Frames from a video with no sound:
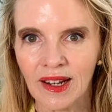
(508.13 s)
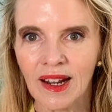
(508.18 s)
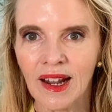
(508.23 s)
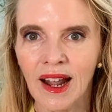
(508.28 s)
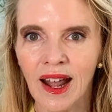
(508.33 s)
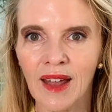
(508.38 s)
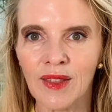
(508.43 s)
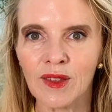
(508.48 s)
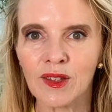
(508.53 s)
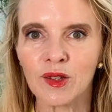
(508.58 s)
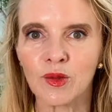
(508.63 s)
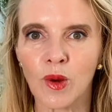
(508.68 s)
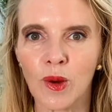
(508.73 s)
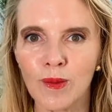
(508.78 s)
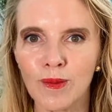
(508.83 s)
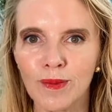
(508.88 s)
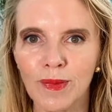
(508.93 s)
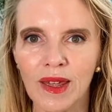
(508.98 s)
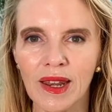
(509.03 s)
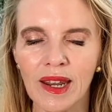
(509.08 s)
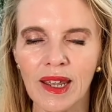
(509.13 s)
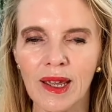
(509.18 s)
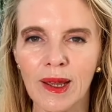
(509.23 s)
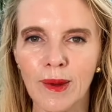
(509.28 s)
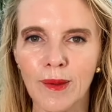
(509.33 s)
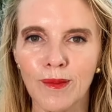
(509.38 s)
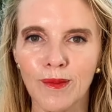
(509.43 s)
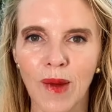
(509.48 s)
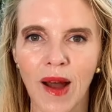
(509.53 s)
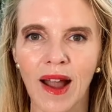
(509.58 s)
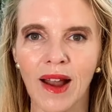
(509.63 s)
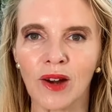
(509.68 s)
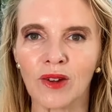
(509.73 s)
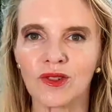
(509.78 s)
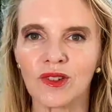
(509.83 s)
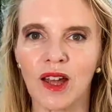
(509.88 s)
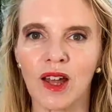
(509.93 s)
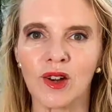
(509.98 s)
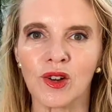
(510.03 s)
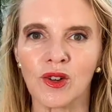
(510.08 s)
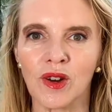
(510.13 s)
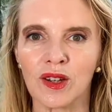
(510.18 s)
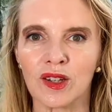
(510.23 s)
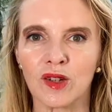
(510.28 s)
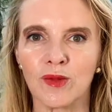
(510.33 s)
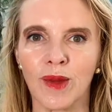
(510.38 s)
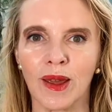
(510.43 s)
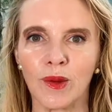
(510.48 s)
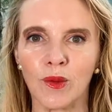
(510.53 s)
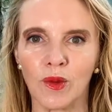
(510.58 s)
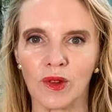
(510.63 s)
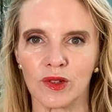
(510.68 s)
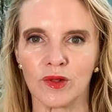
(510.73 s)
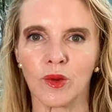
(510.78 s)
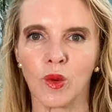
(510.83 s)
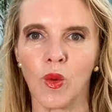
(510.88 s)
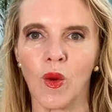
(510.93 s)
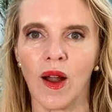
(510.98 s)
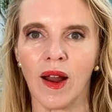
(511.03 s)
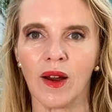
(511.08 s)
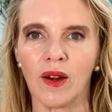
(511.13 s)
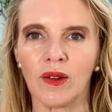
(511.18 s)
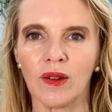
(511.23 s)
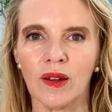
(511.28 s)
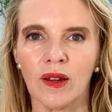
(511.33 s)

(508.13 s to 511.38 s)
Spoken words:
And this is where many buyers underestimate what's required,